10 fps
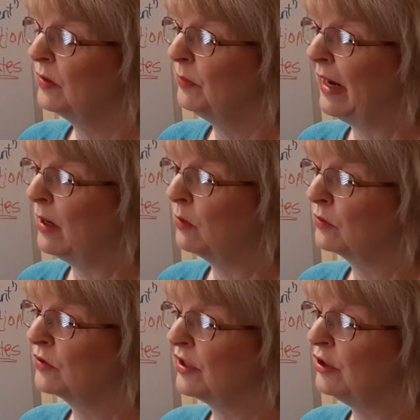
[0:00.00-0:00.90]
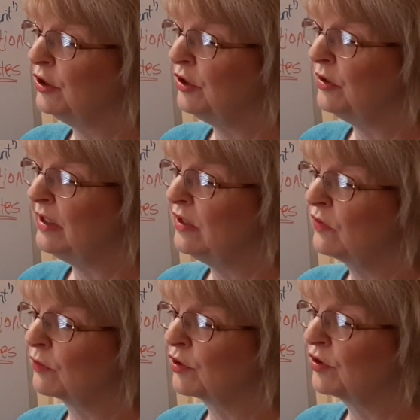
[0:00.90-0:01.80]
Powers and duties
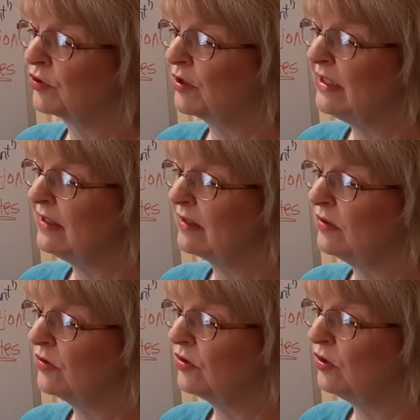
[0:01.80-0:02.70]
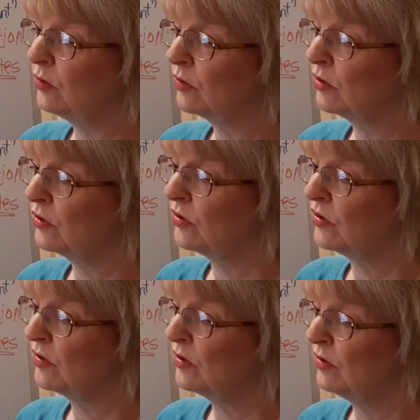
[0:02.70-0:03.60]
for streets and
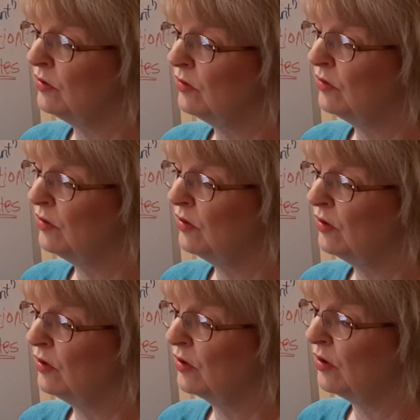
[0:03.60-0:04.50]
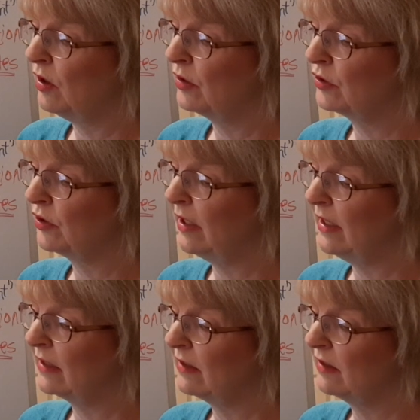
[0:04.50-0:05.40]
sewers,
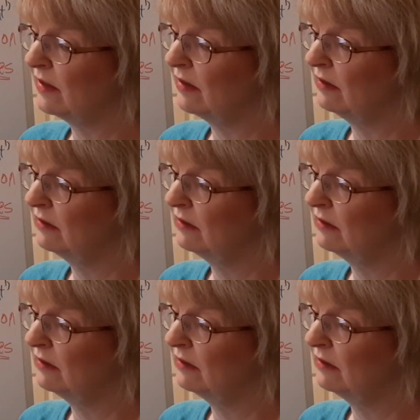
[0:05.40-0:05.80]
contracts,